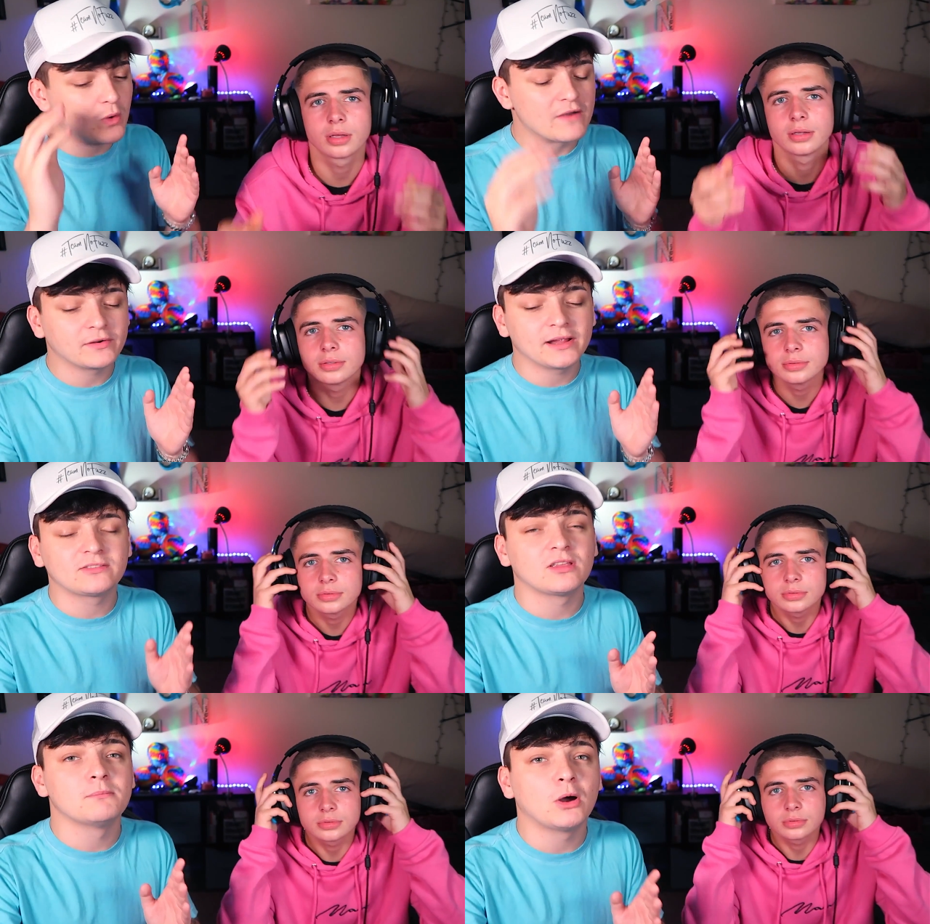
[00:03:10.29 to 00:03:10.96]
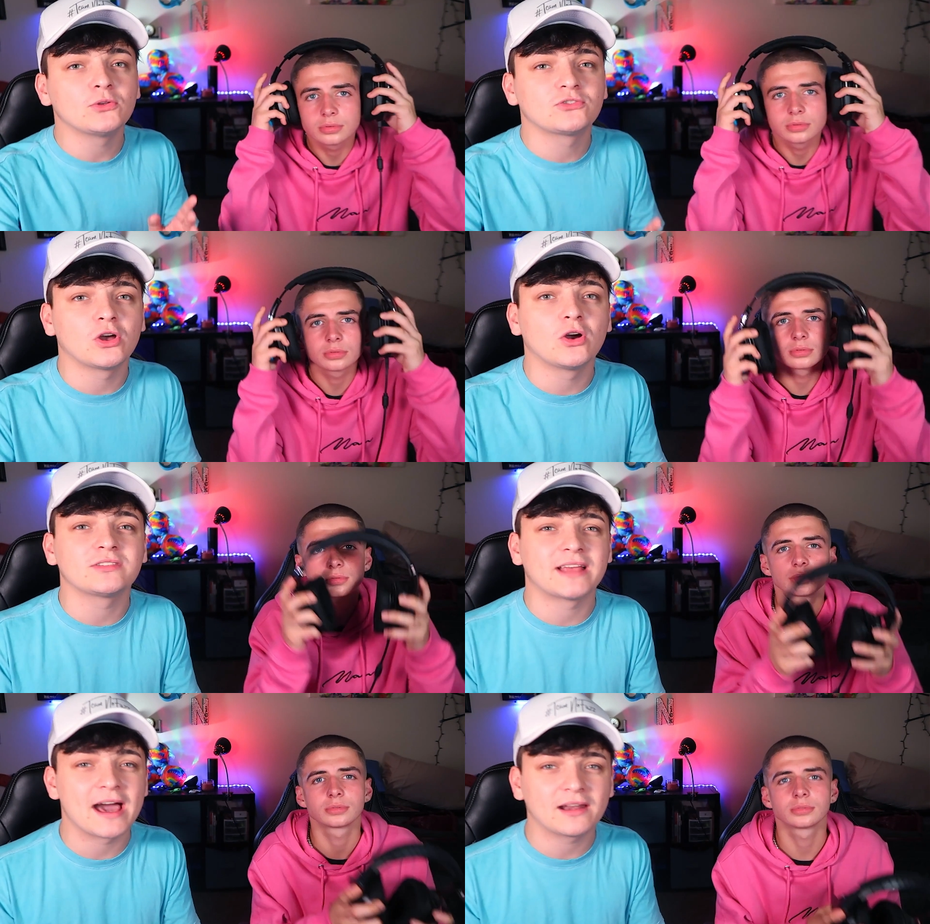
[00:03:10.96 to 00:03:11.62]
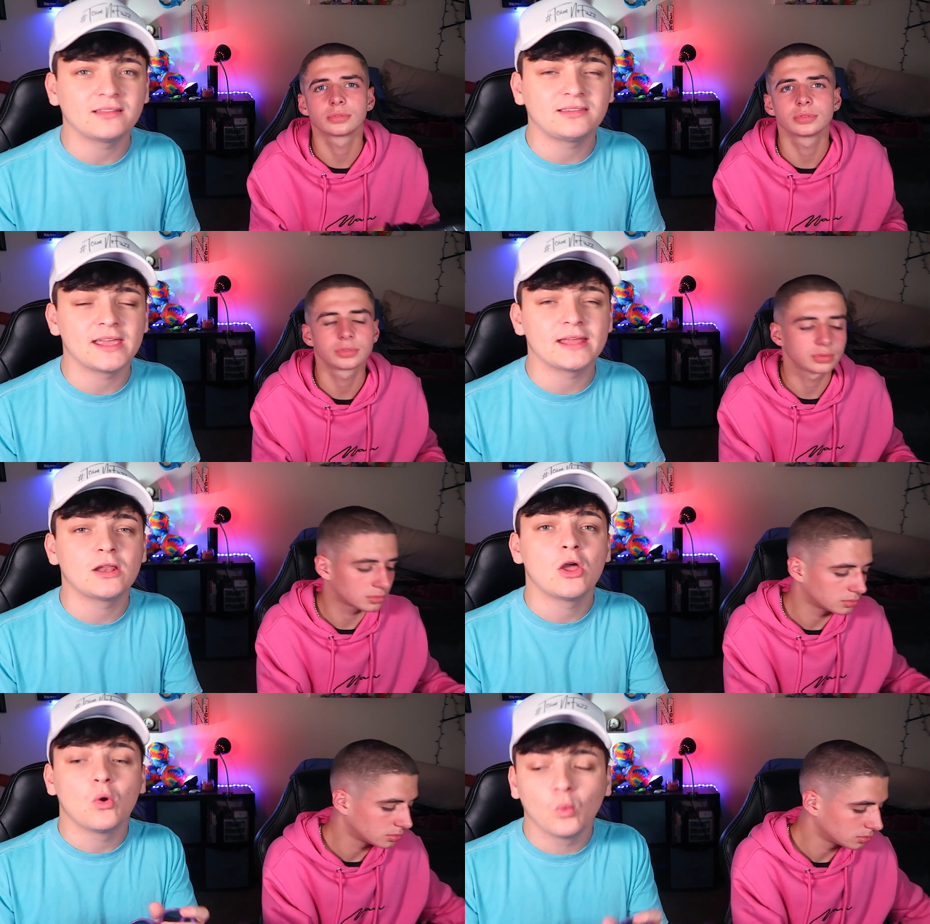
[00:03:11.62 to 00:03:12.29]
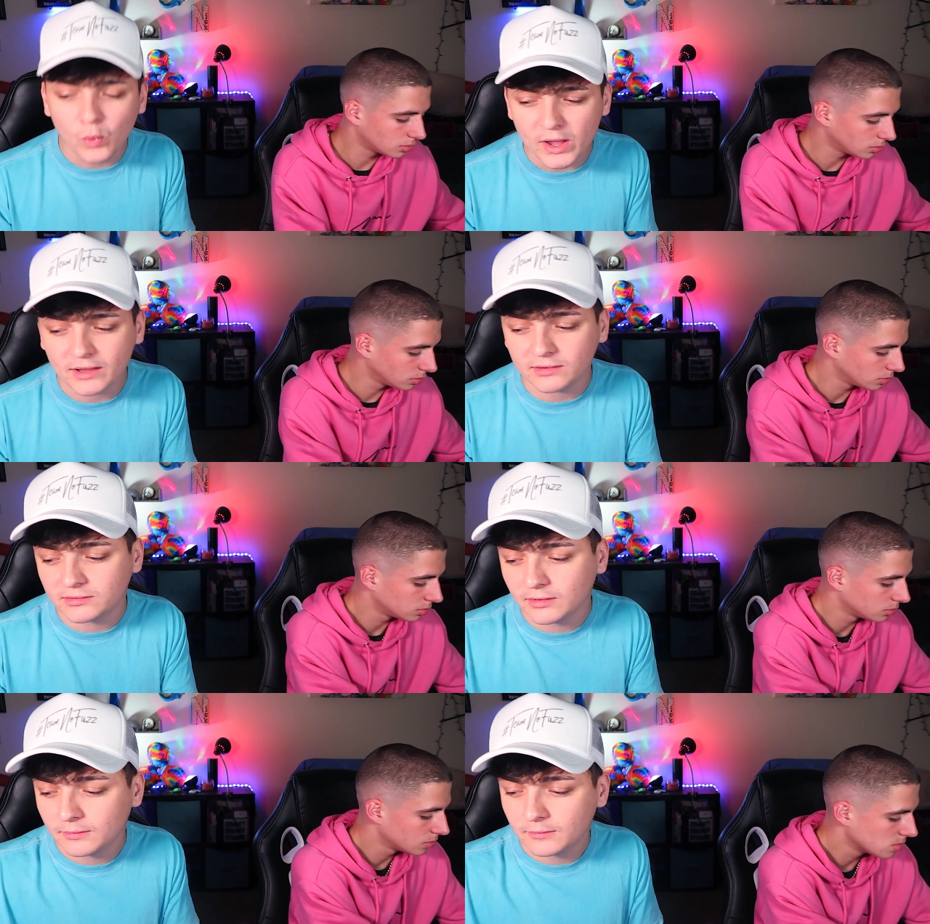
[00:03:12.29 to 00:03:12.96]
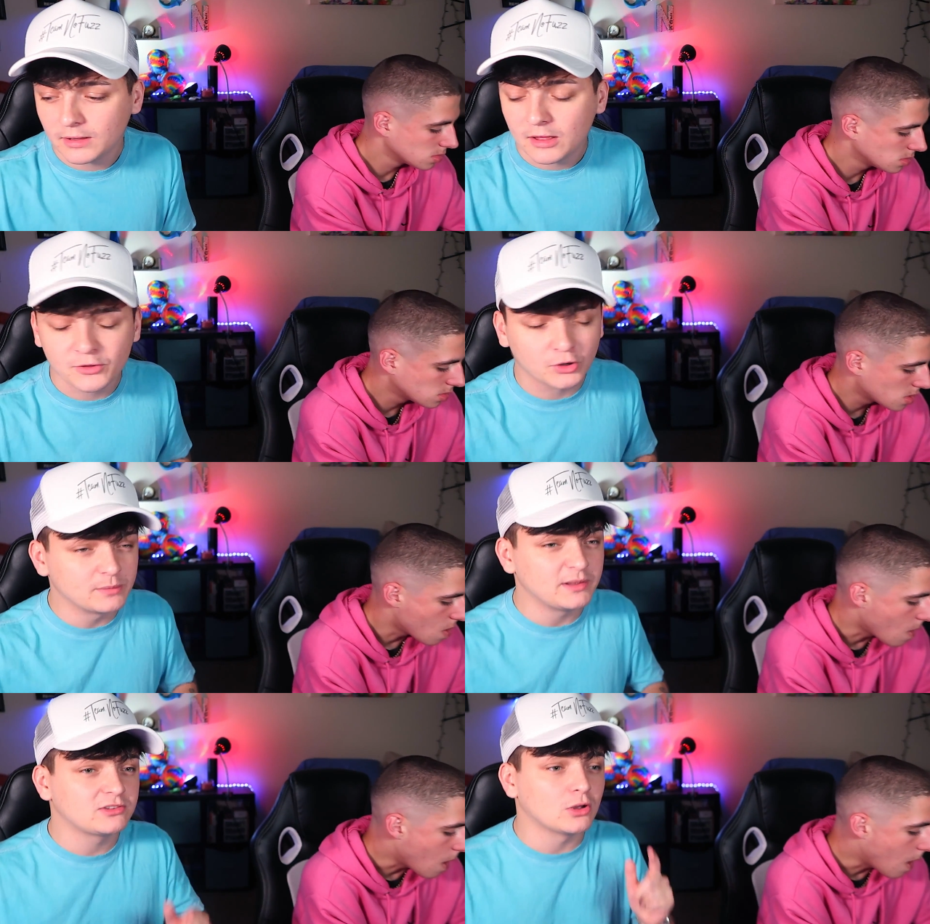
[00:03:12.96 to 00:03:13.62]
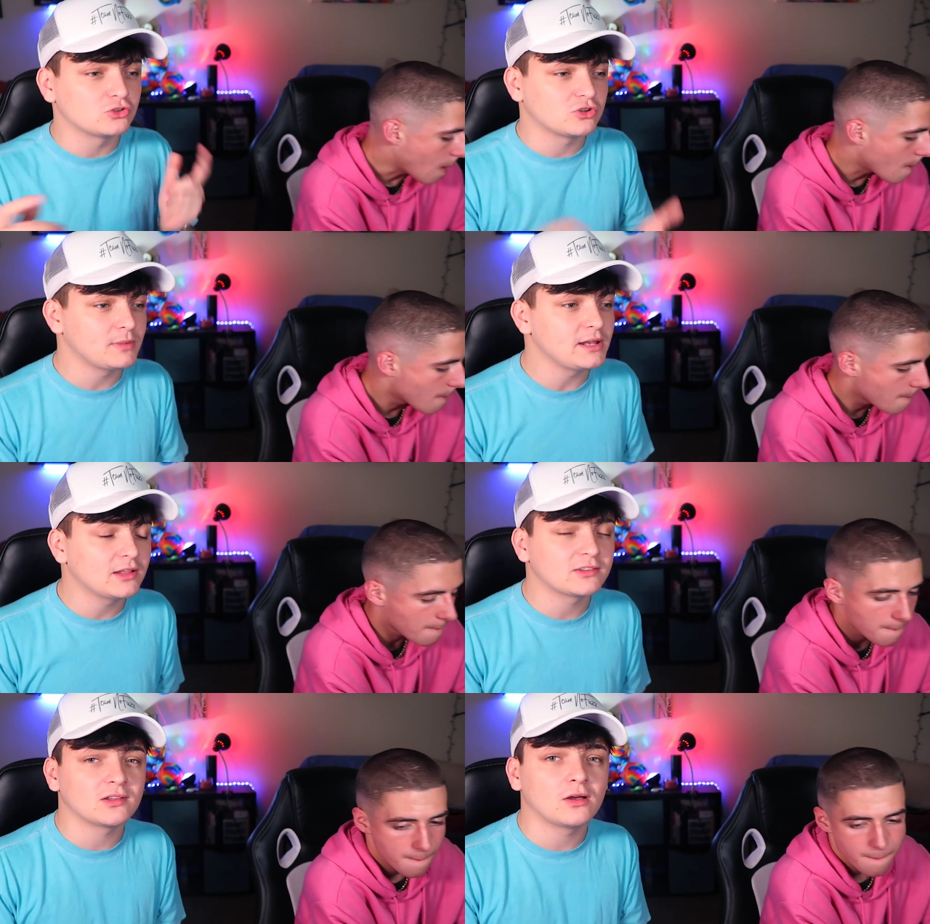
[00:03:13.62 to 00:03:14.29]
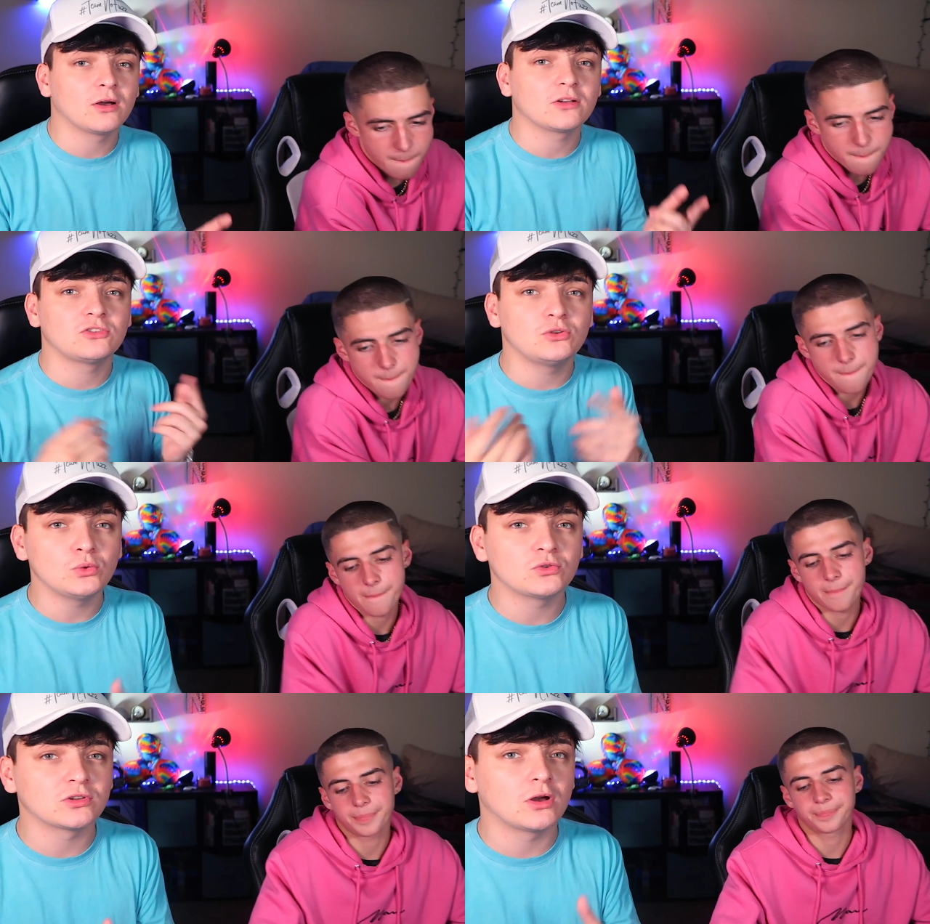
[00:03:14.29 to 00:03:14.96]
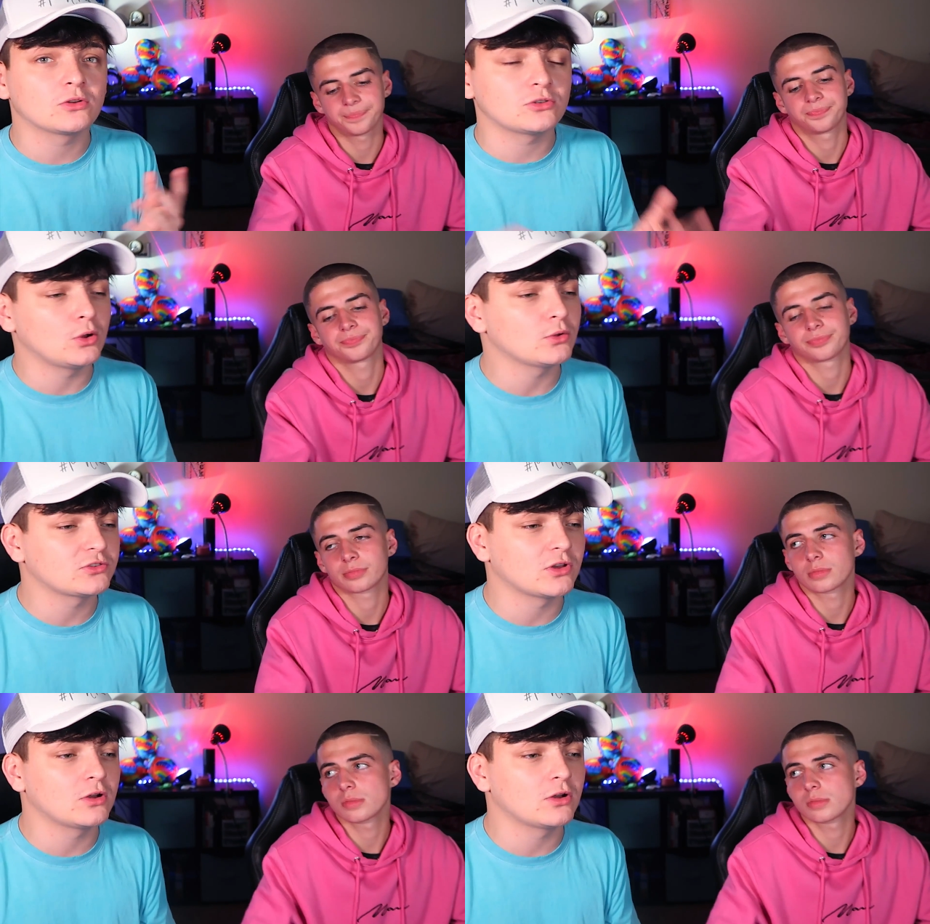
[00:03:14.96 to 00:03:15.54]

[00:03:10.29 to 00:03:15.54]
Speaker 1: Whoever gets the most songs out of ten wins. They're gonna be social media songs, new songs, old